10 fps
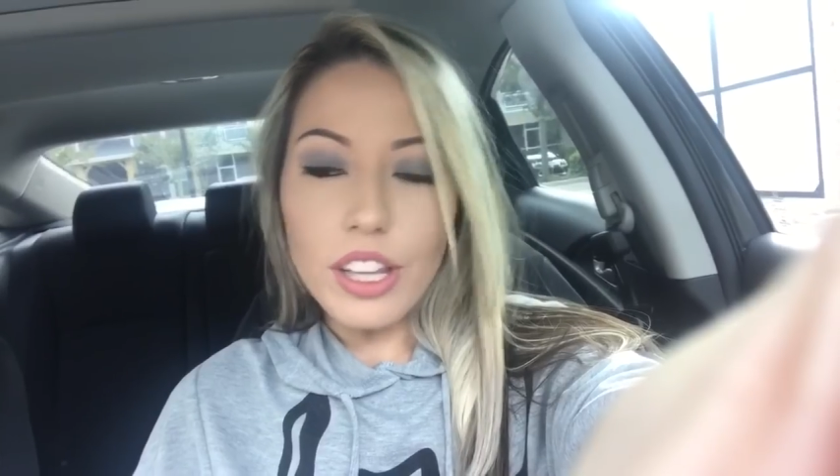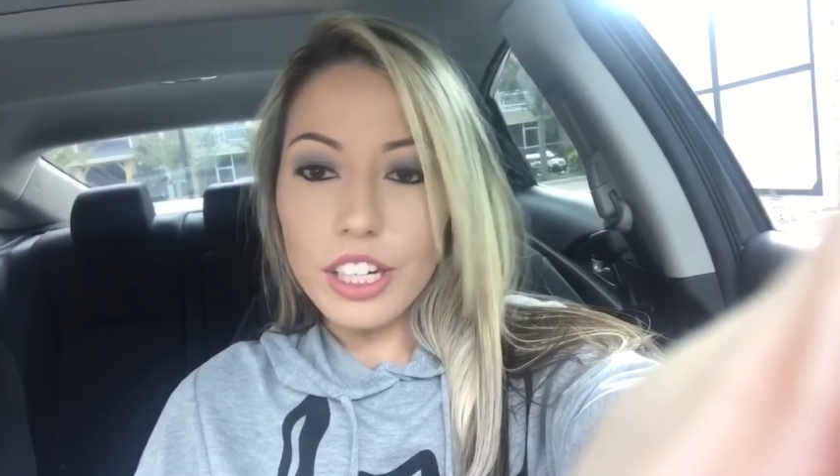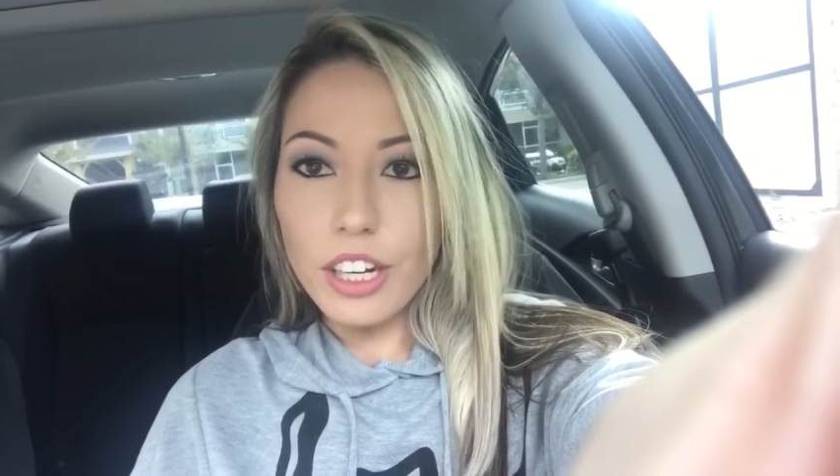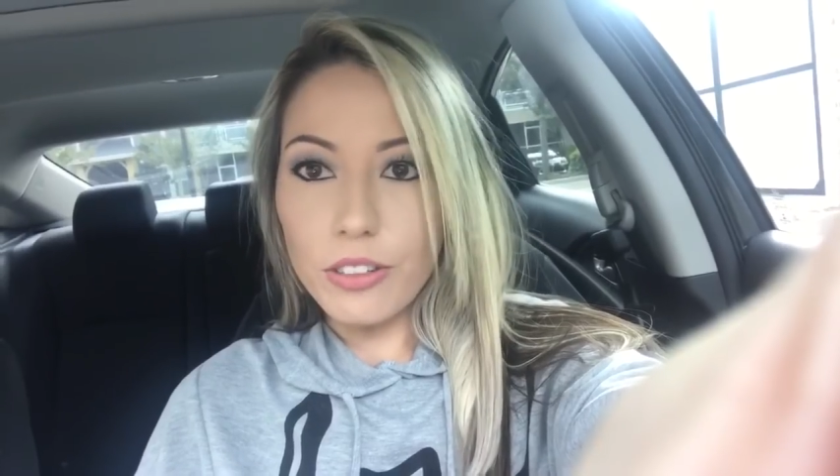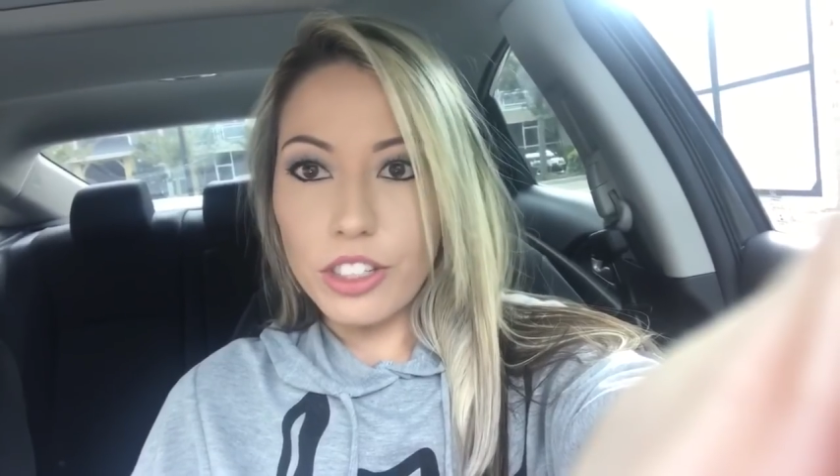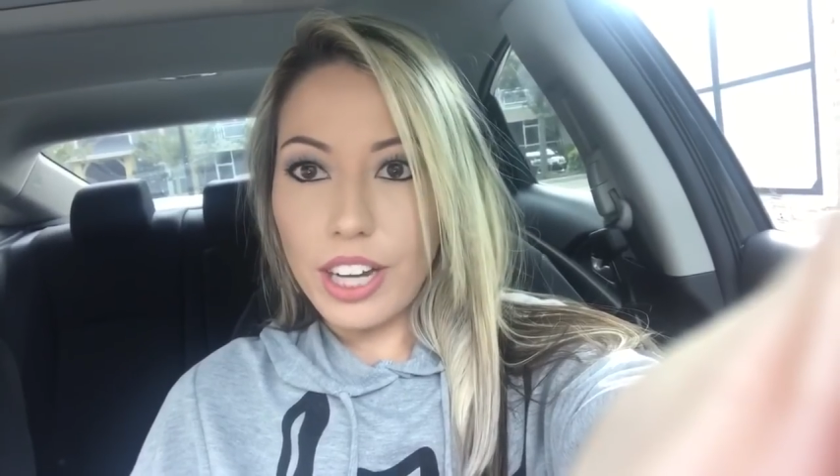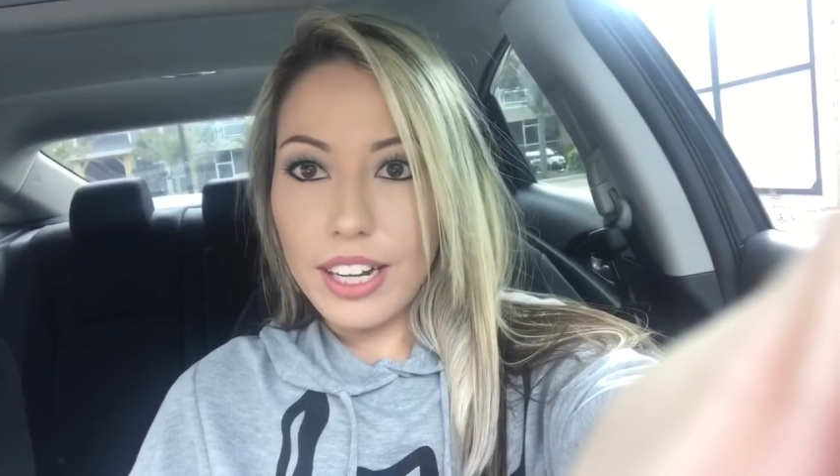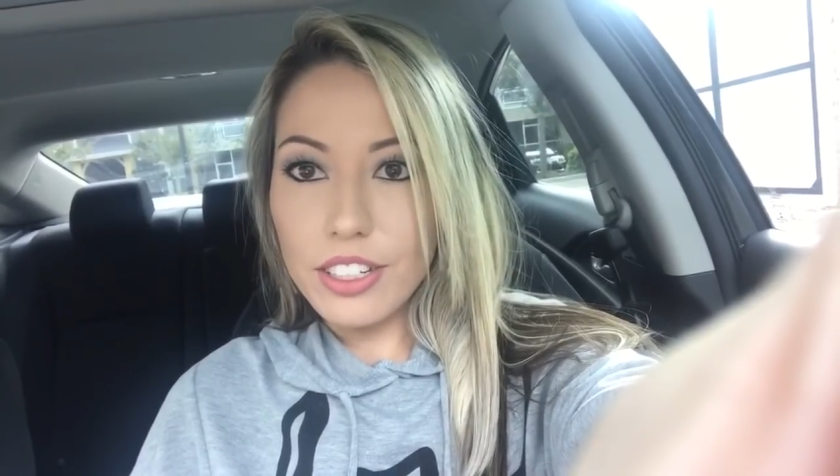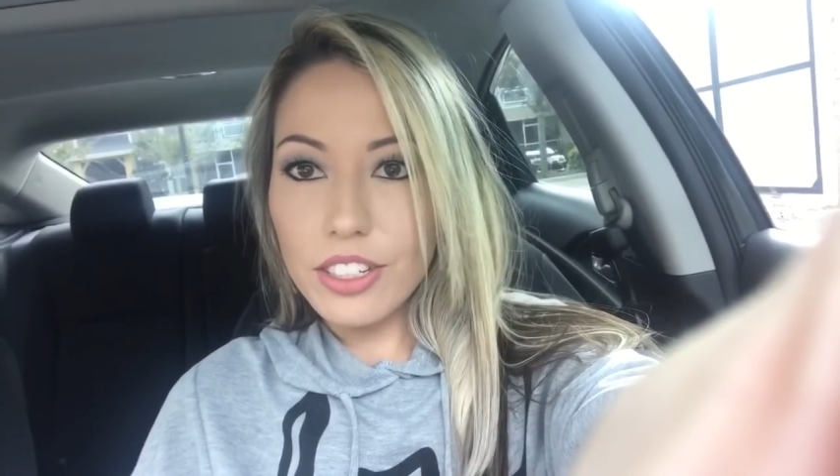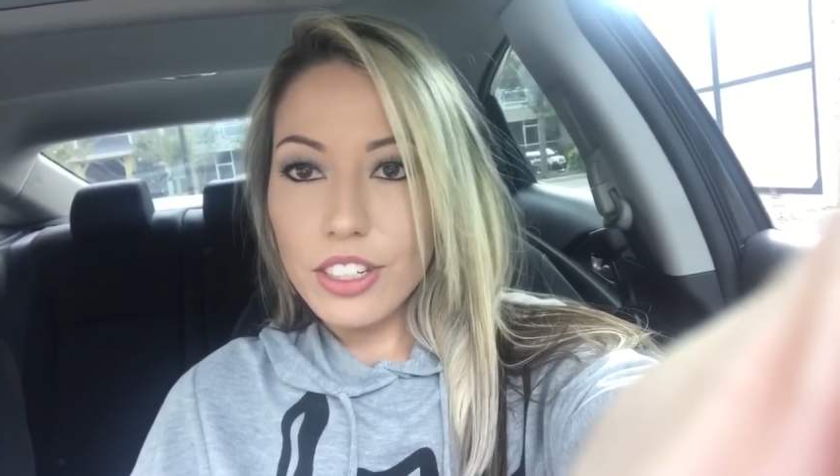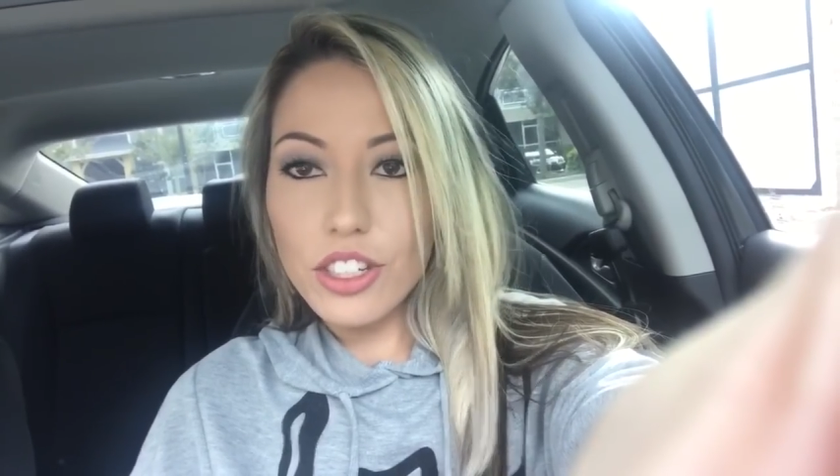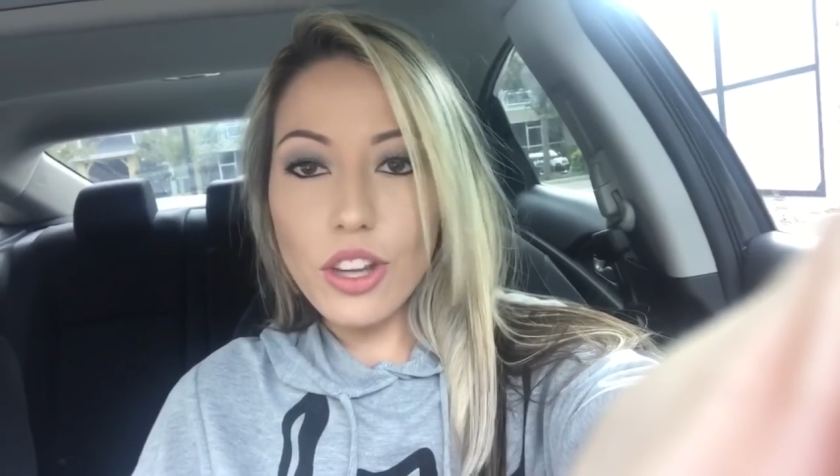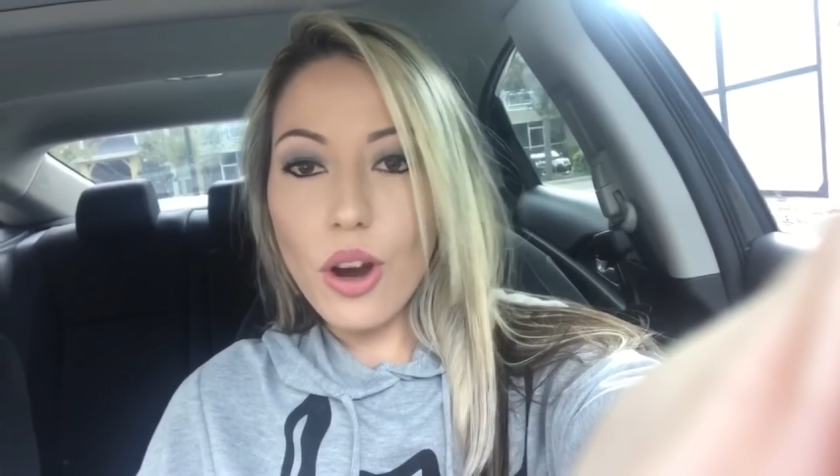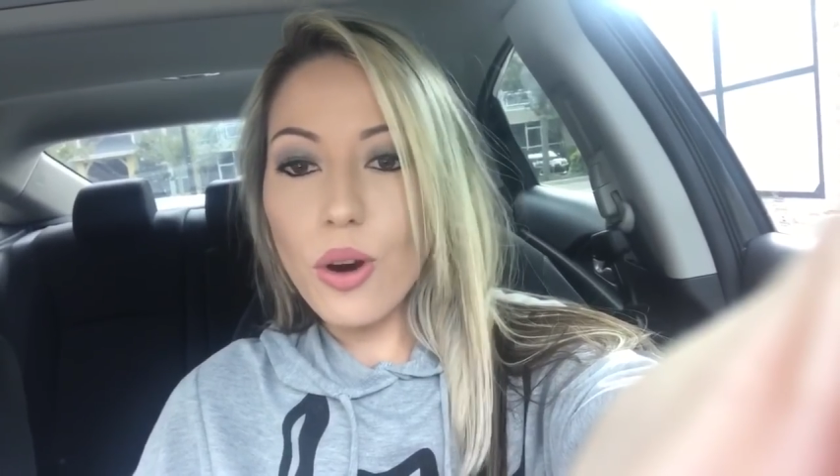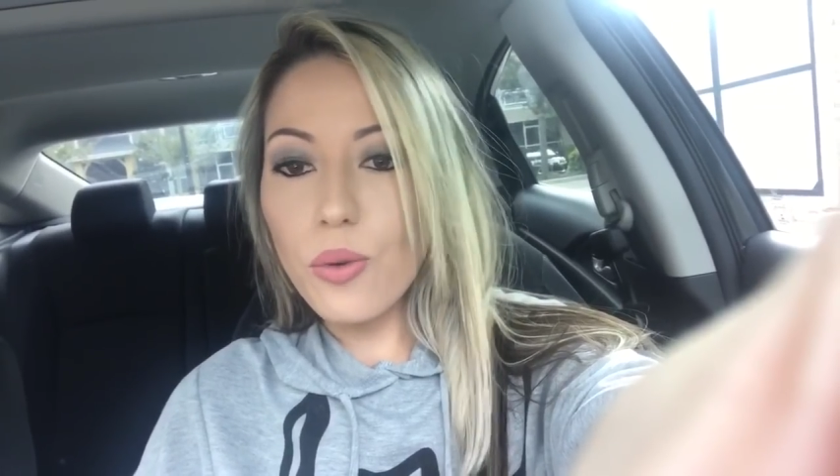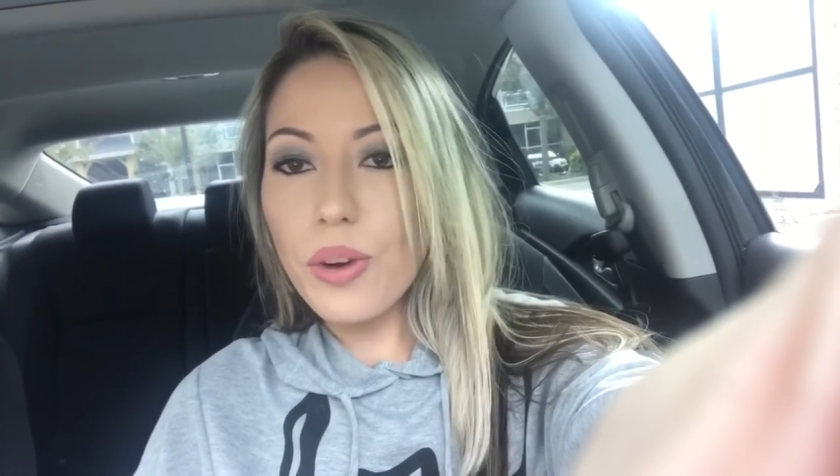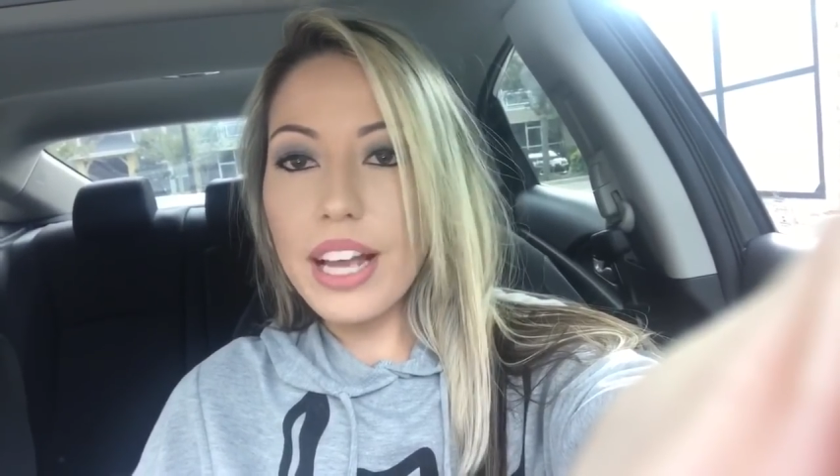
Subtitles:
code changed. So